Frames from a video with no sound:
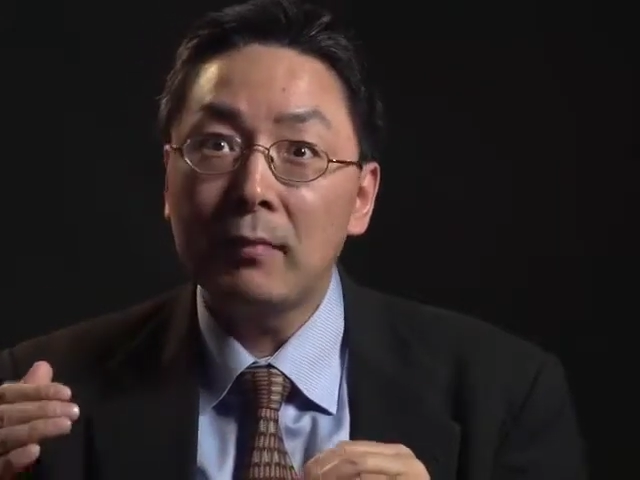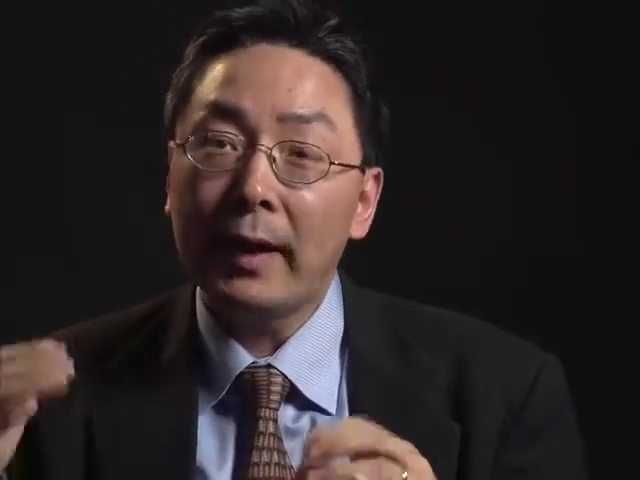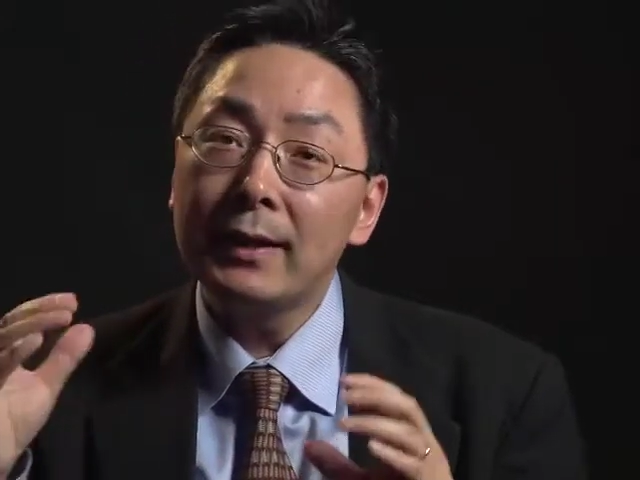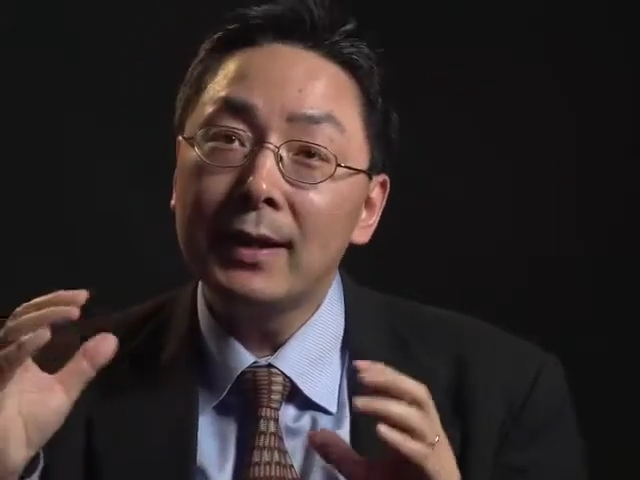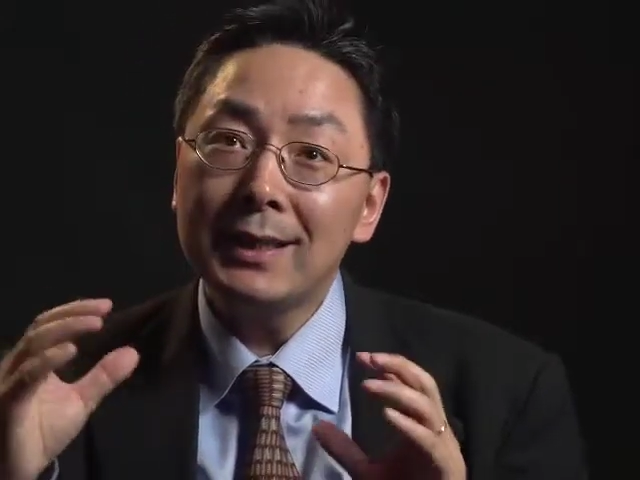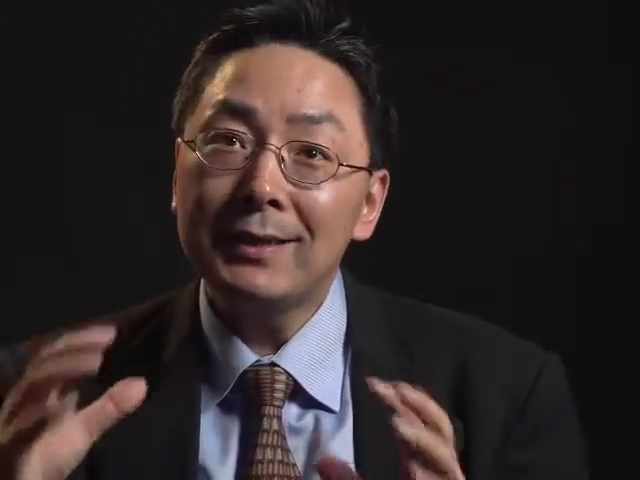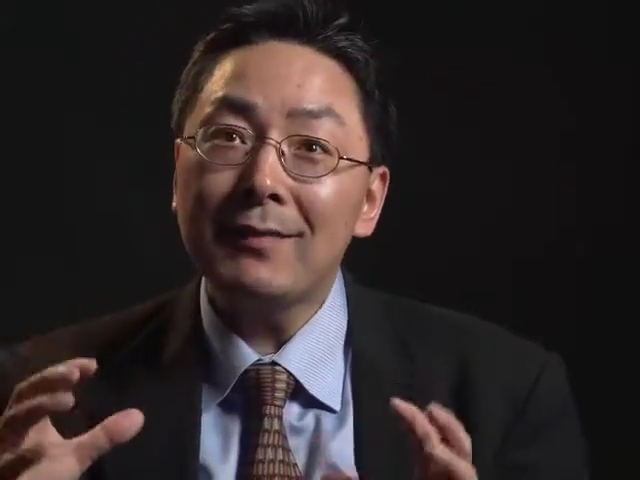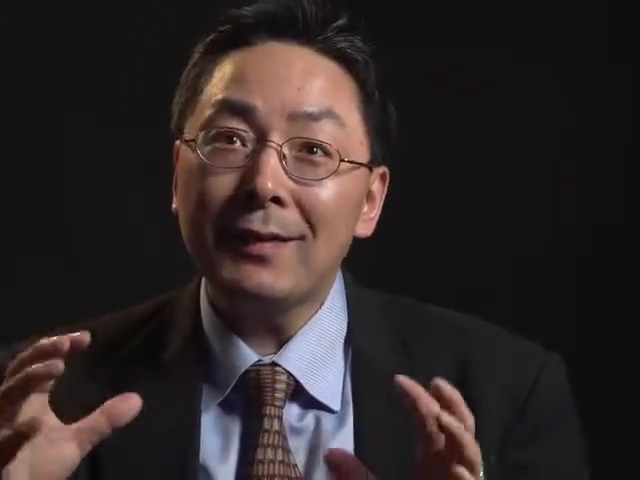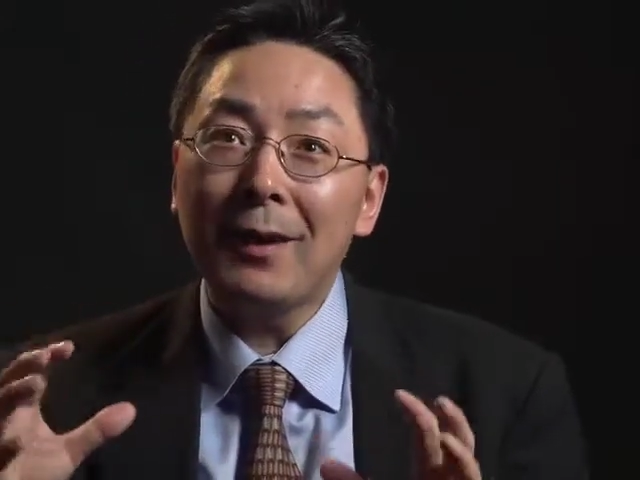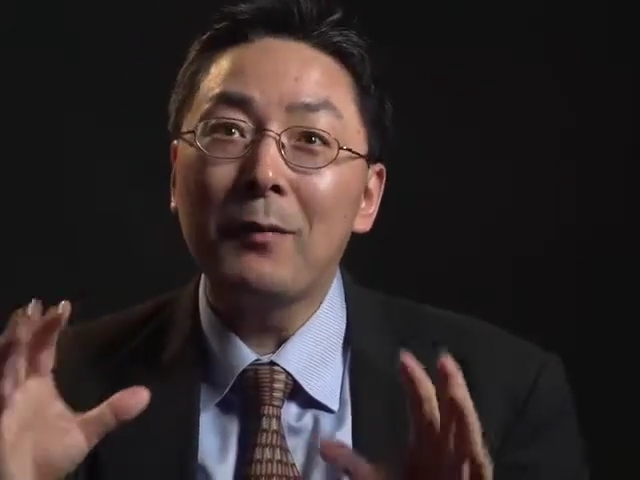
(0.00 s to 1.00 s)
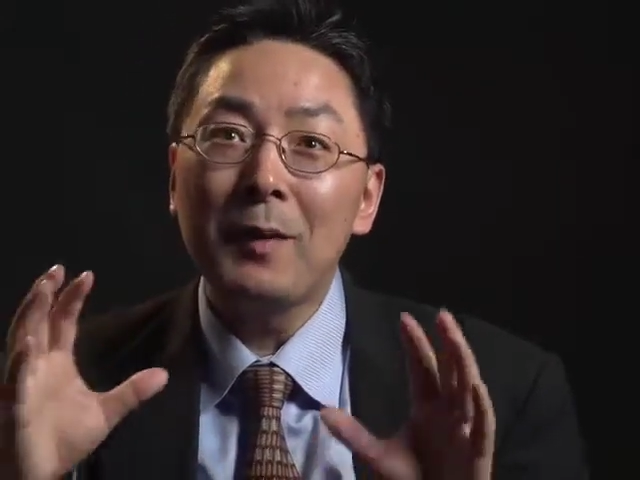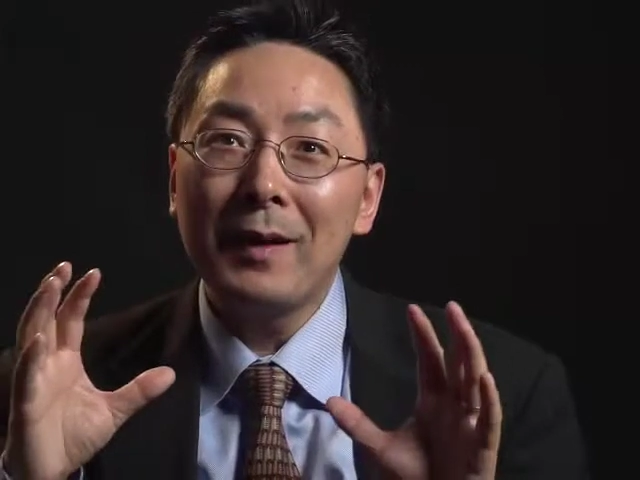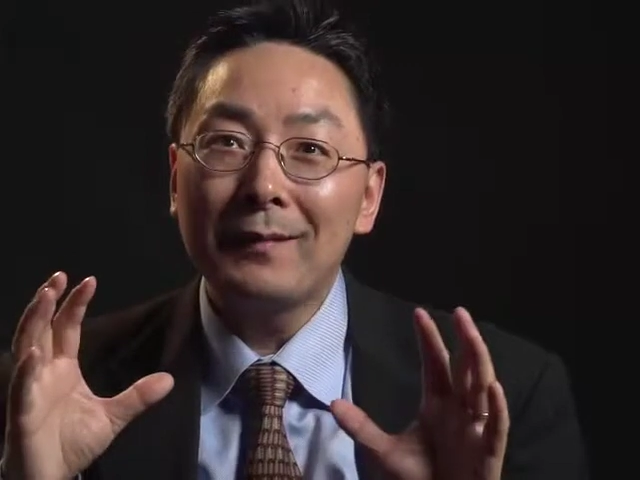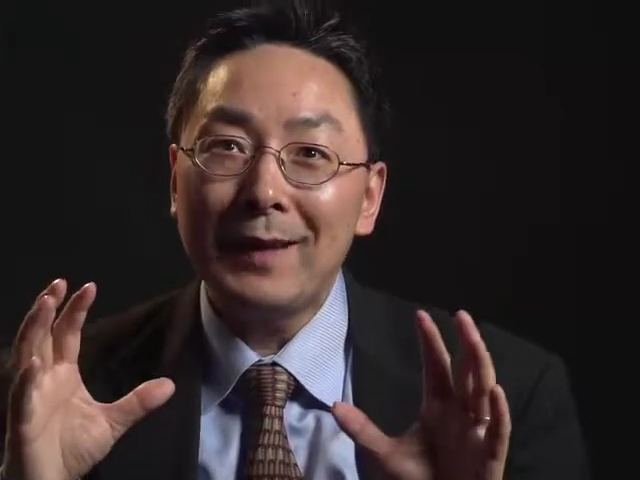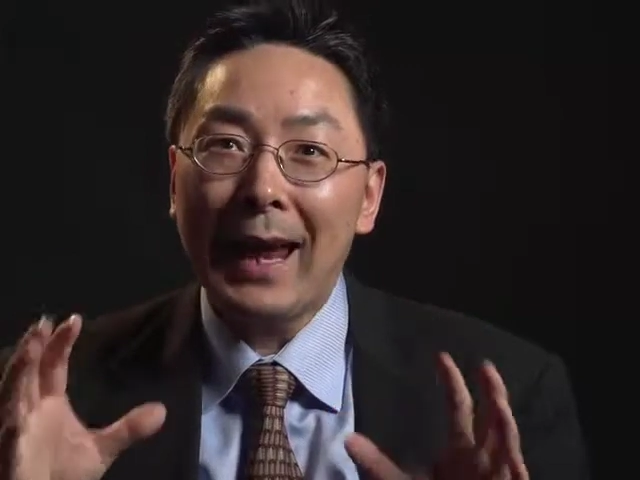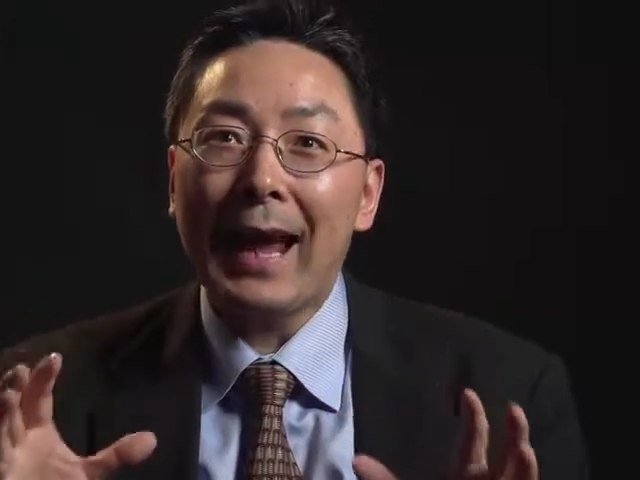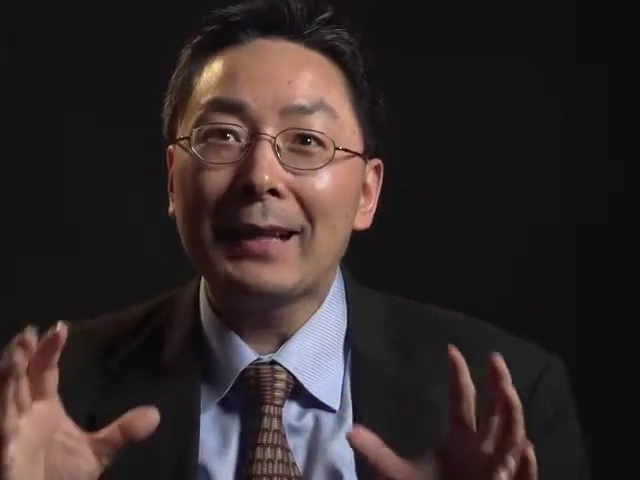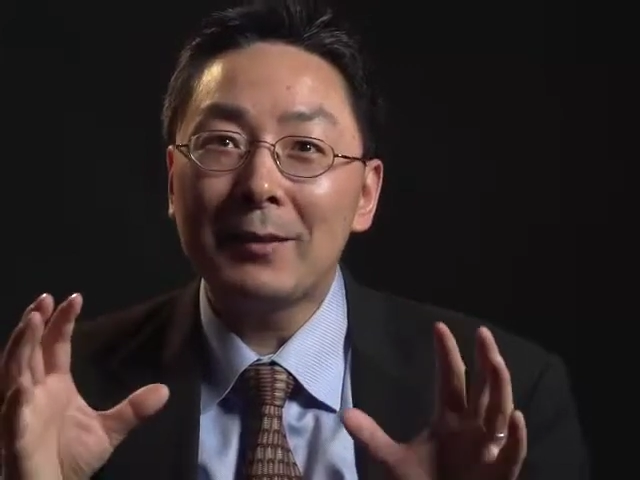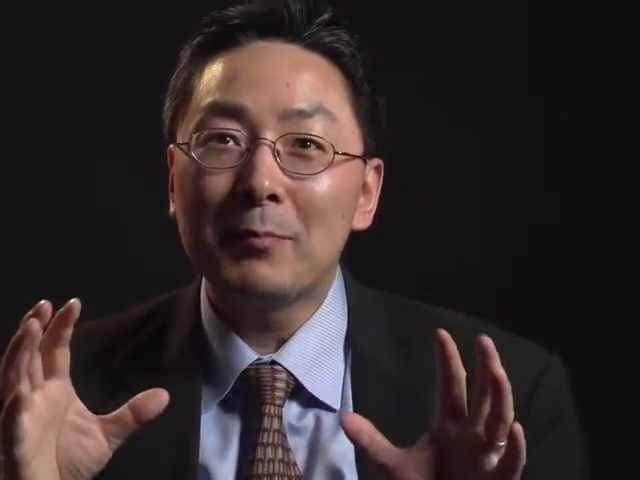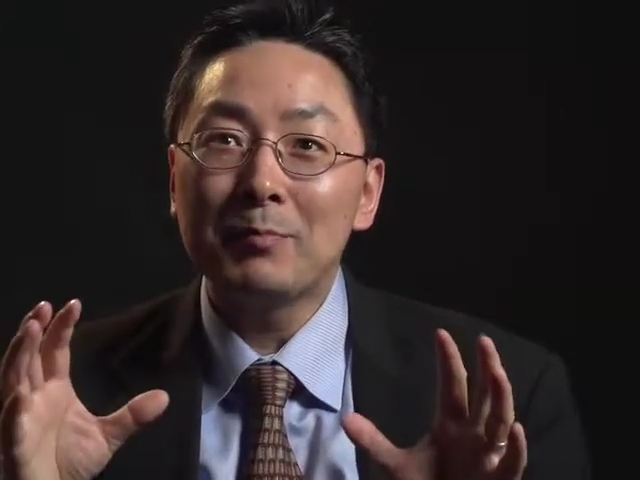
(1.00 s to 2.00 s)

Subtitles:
right, even though they had